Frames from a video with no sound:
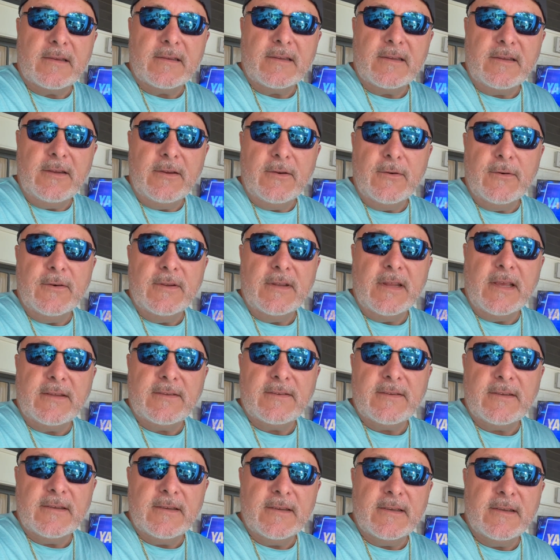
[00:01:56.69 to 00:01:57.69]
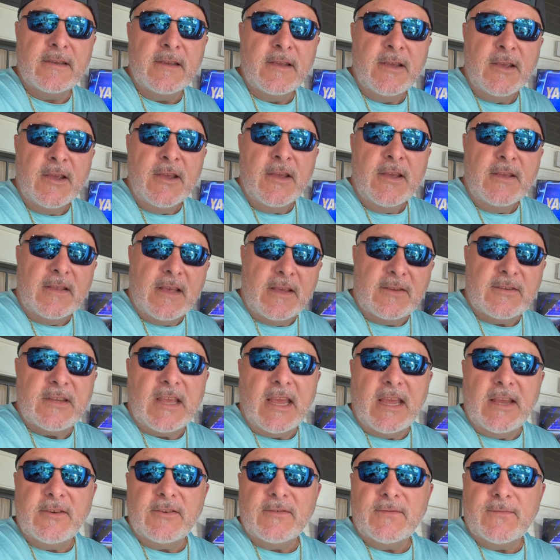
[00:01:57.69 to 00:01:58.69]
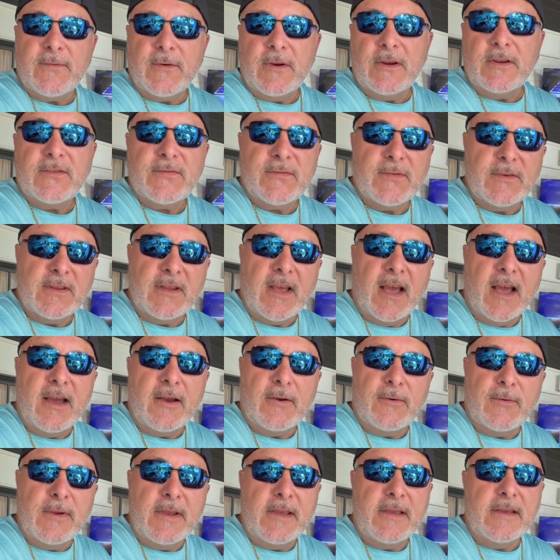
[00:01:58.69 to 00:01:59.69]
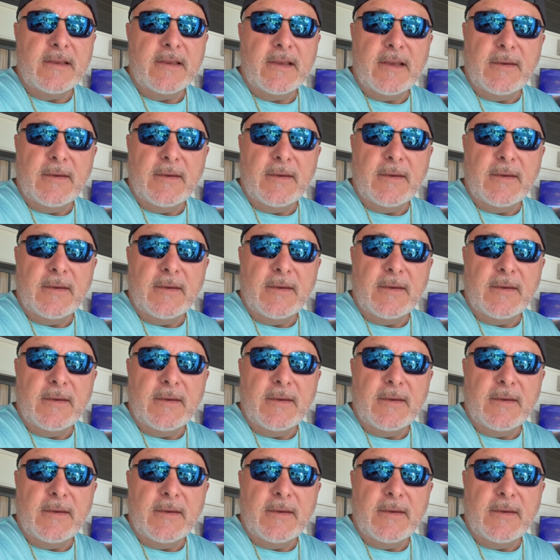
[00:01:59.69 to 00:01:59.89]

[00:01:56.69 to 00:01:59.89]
and that's Cajun French for diarrhea.